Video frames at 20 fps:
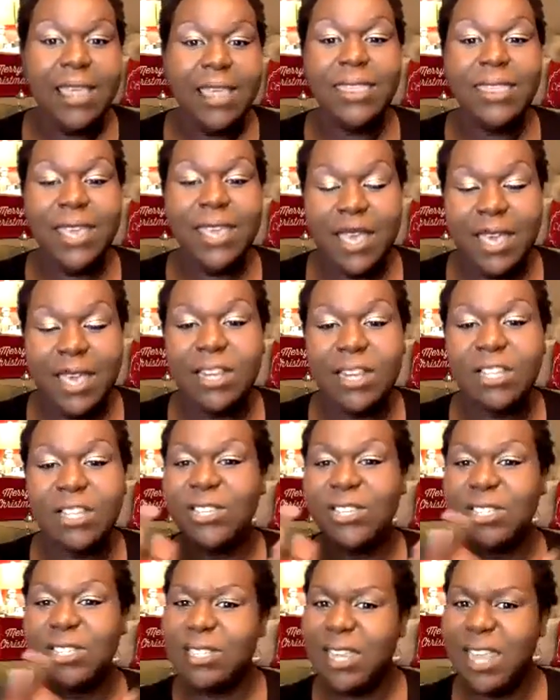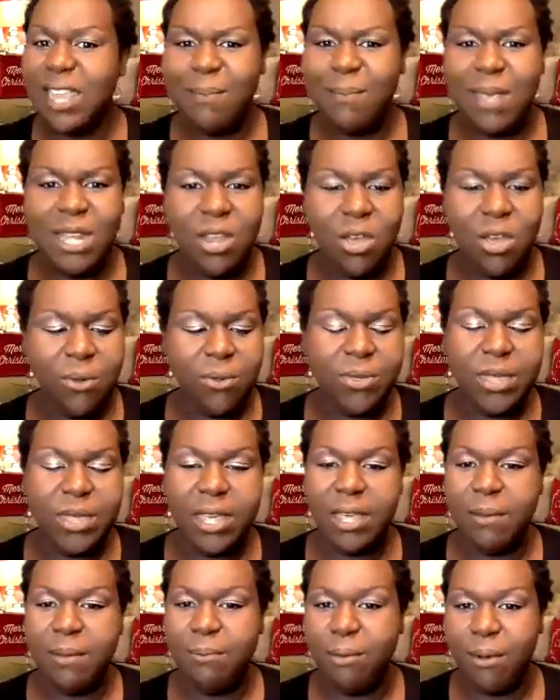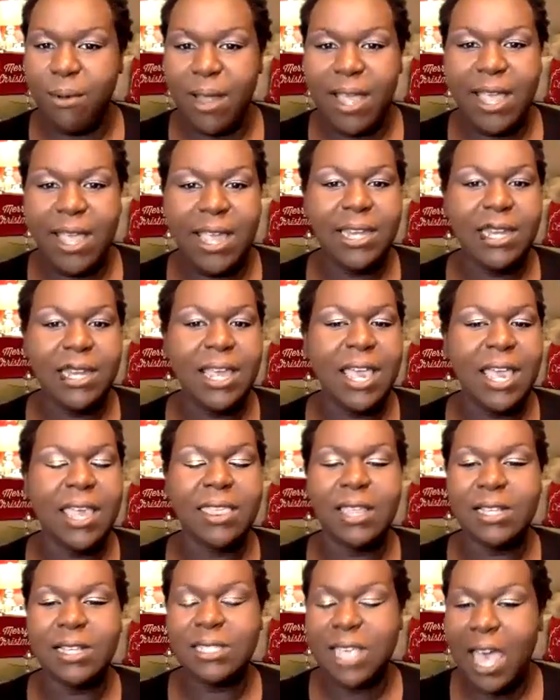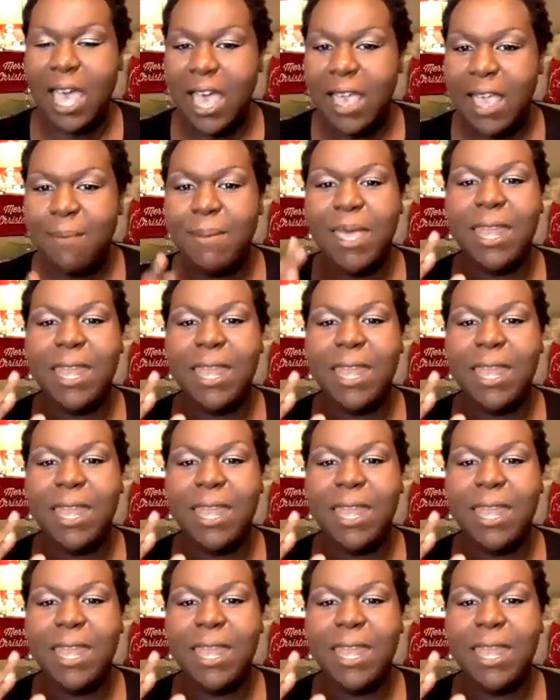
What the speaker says: then just let me know the brand and the type,